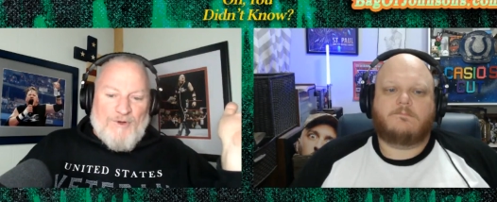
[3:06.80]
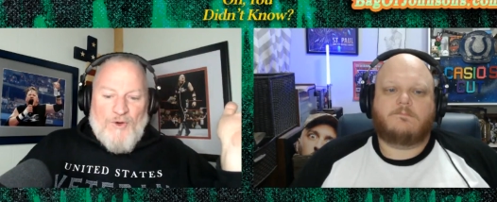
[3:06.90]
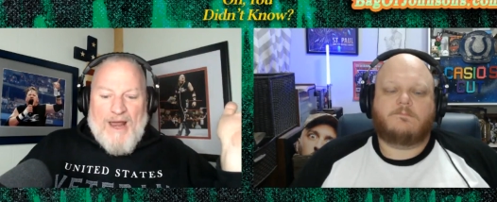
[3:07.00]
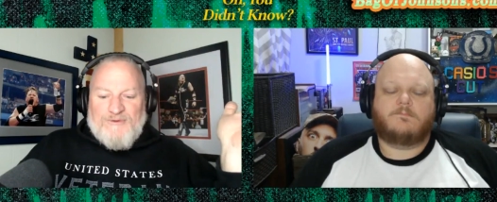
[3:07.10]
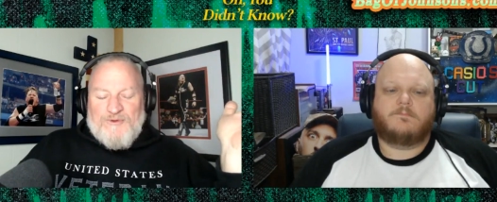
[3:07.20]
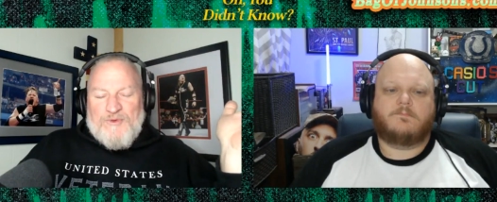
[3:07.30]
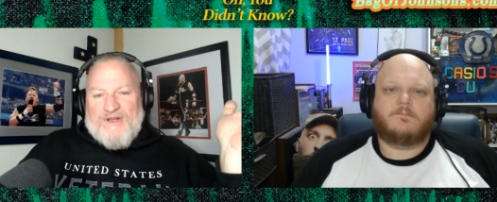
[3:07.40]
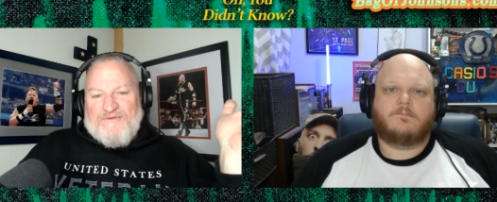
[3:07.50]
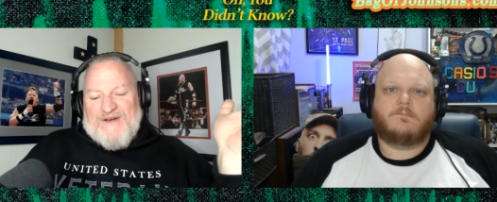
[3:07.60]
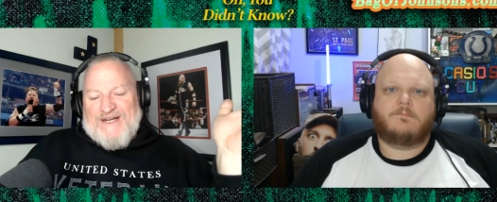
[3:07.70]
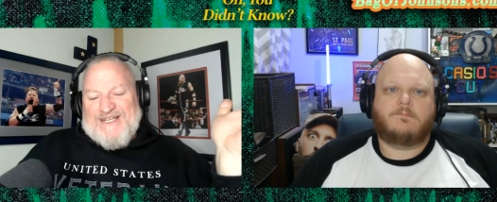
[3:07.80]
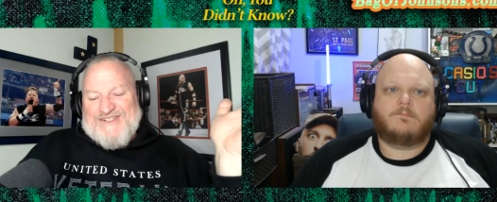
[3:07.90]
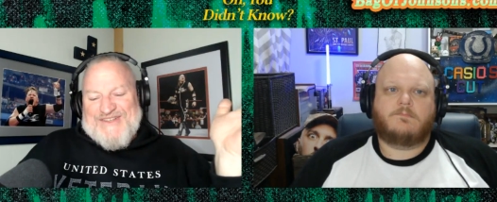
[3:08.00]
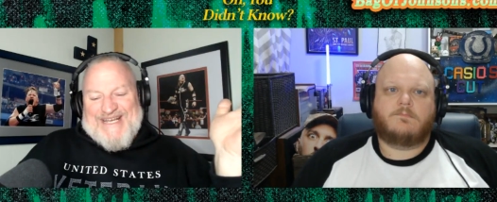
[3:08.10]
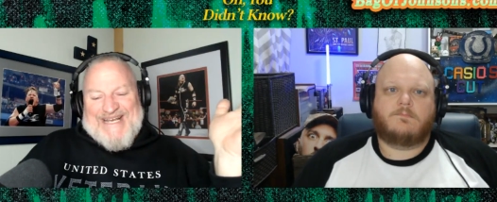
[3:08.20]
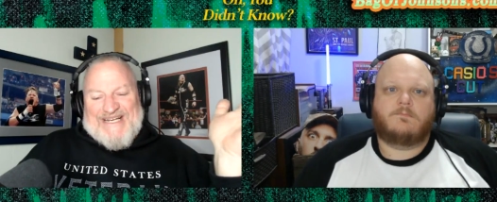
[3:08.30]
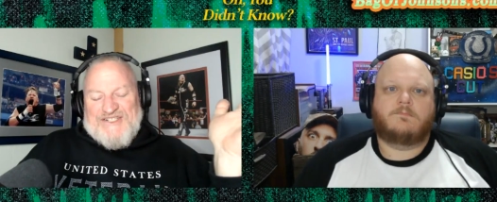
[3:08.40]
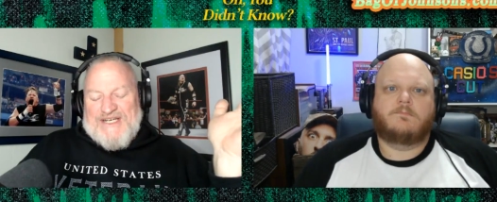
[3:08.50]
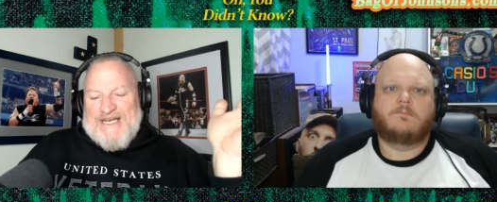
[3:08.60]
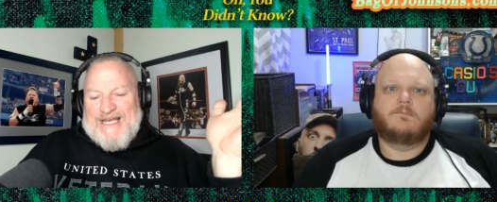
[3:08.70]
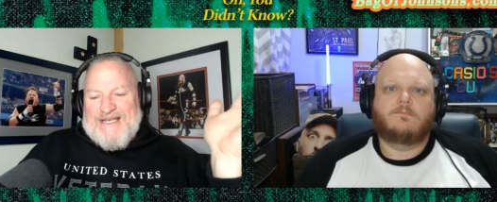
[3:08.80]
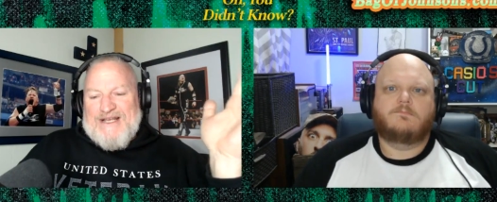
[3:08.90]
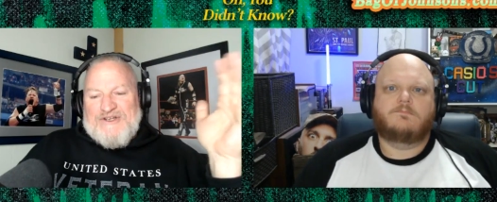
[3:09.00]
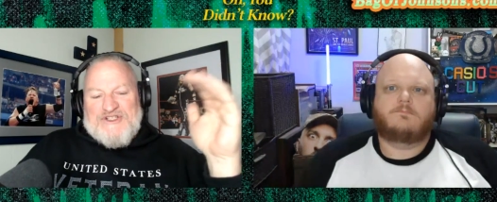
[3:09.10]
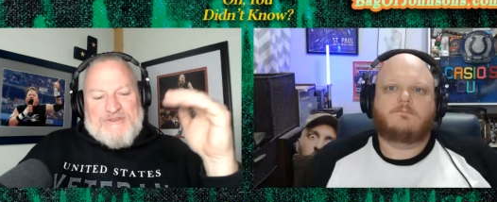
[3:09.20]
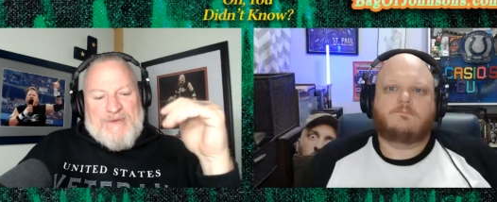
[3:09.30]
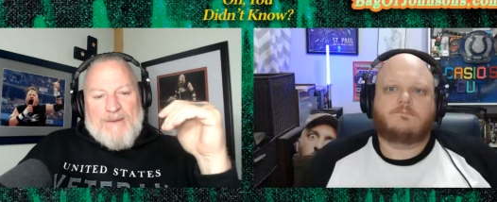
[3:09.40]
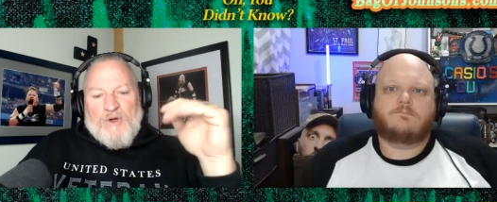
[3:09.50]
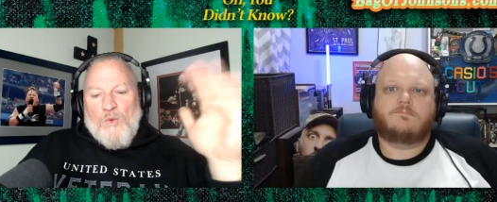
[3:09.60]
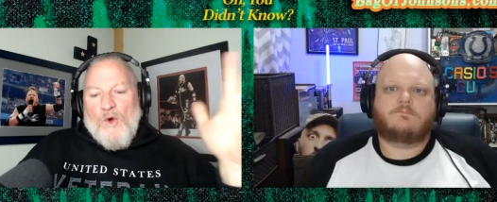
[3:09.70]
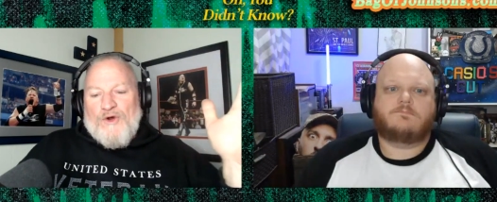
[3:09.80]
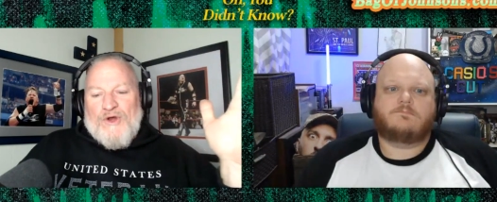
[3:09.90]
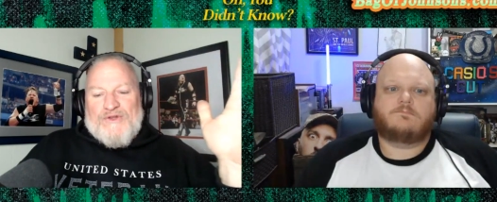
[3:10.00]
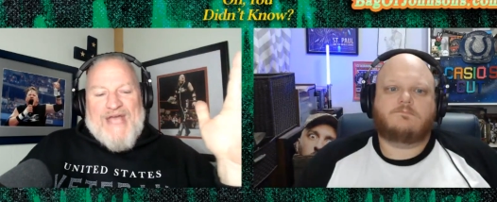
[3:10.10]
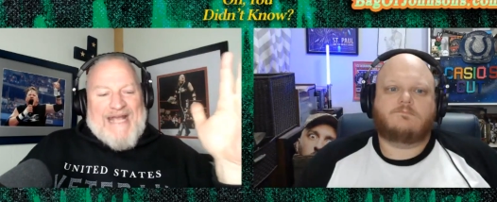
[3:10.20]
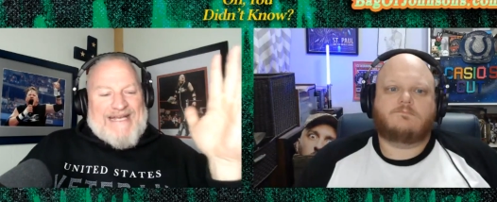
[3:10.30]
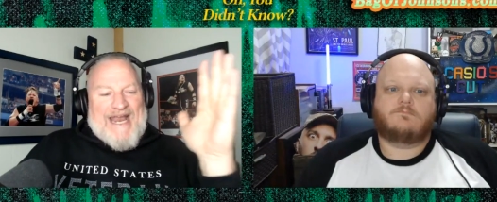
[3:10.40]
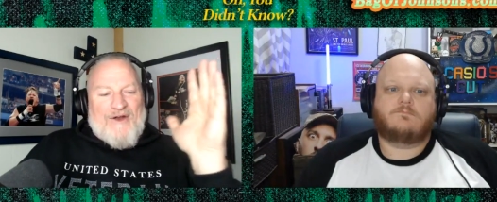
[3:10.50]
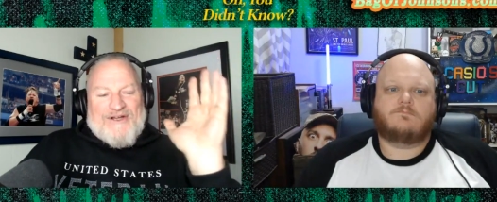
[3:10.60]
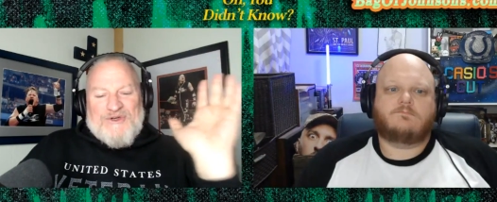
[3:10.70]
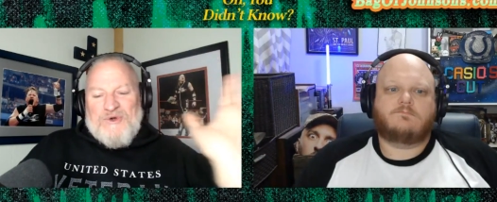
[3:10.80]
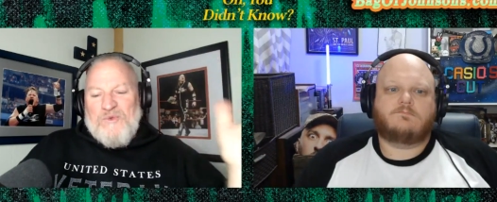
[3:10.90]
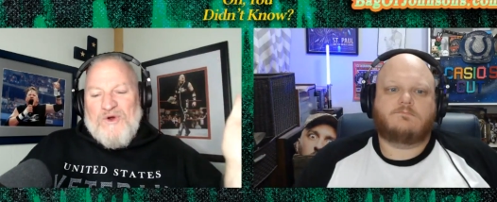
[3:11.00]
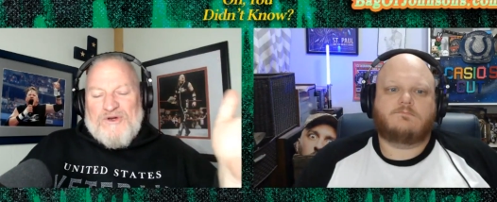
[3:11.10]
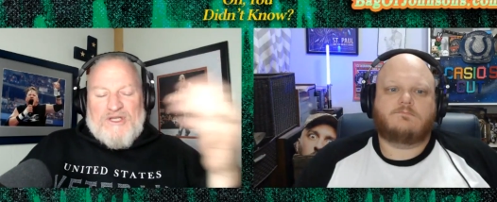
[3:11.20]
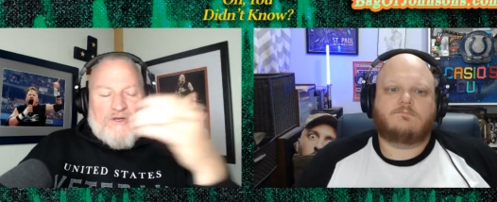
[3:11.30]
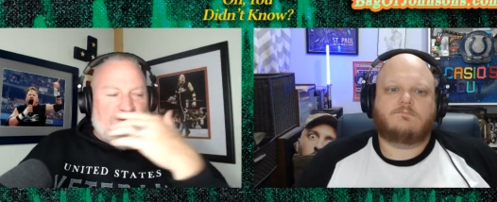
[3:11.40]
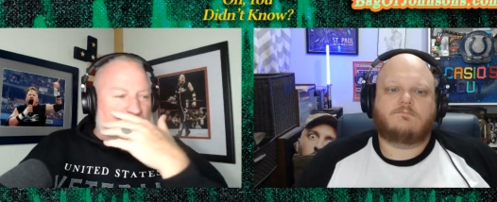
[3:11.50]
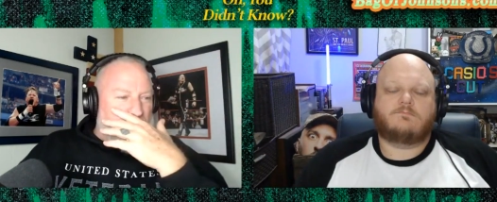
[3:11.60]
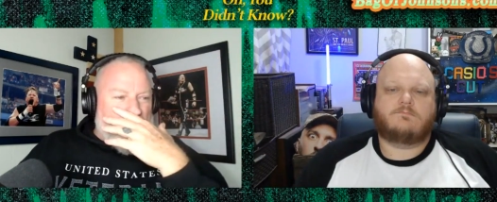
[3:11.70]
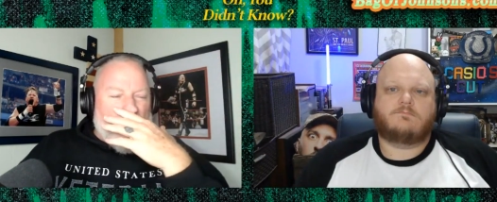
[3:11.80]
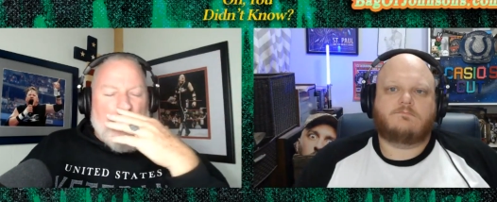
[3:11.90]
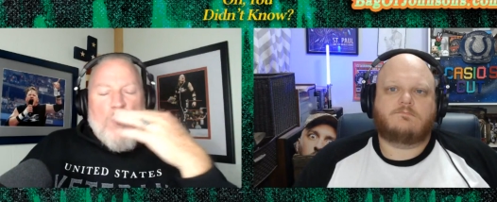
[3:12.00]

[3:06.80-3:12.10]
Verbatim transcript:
Speaker 1: Grimes was one of the funniest things, and uh, just to be able to work on that character and work closely with him.